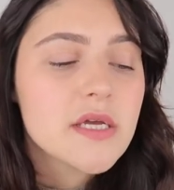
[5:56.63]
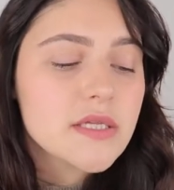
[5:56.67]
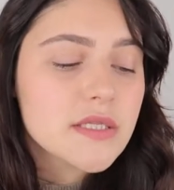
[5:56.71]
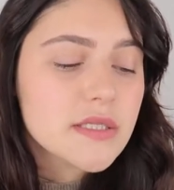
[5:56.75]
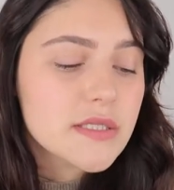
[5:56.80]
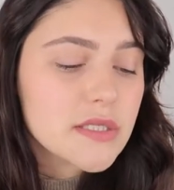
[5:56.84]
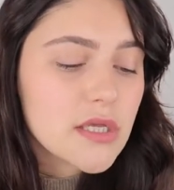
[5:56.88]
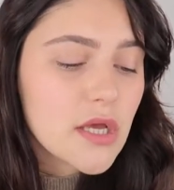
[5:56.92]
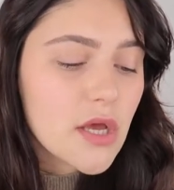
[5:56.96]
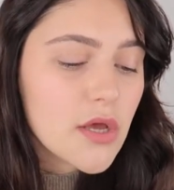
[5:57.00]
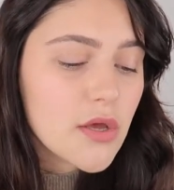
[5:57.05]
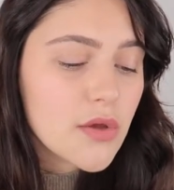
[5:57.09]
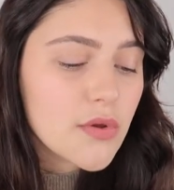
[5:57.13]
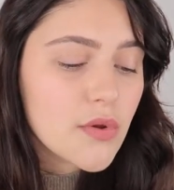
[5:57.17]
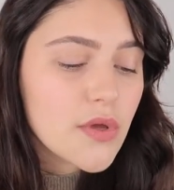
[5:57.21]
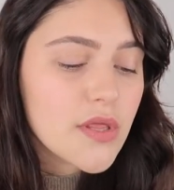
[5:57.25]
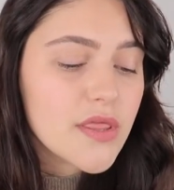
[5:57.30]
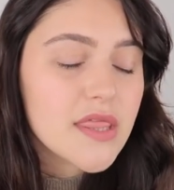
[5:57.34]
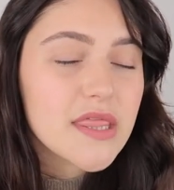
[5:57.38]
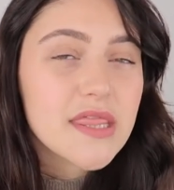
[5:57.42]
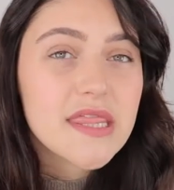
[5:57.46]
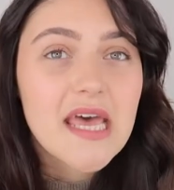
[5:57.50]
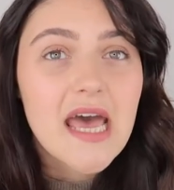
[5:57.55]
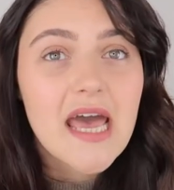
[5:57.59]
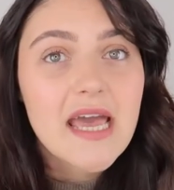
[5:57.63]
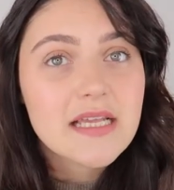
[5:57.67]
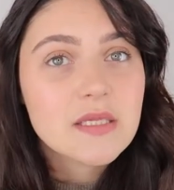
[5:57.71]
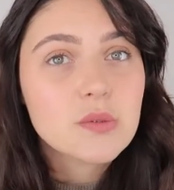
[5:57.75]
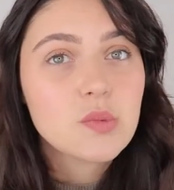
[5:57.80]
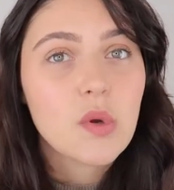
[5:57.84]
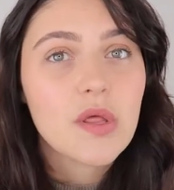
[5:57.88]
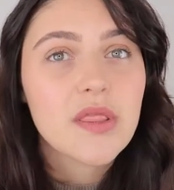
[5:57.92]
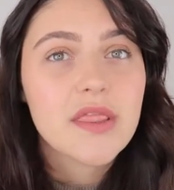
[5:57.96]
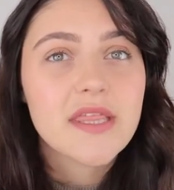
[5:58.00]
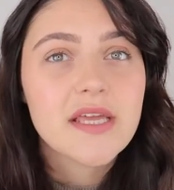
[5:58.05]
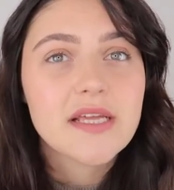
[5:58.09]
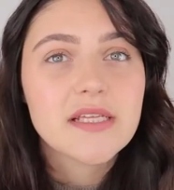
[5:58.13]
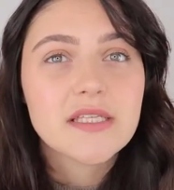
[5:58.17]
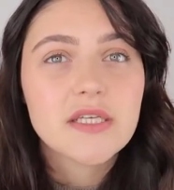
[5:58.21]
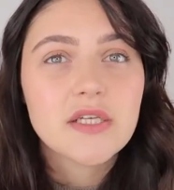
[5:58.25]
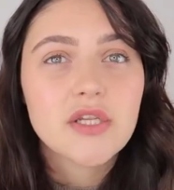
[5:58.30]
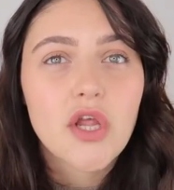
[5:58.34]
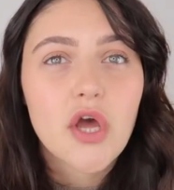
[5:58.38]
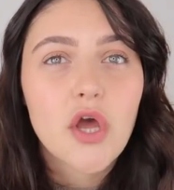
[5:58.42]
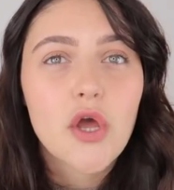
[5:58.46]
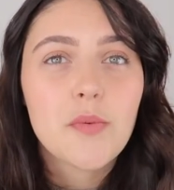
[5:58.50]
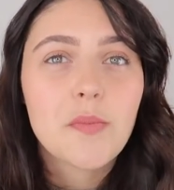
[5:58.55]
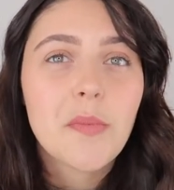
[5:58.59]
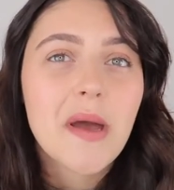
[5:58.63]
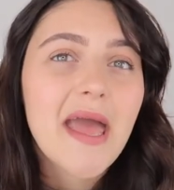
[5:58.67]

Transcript: So that is one thing to note.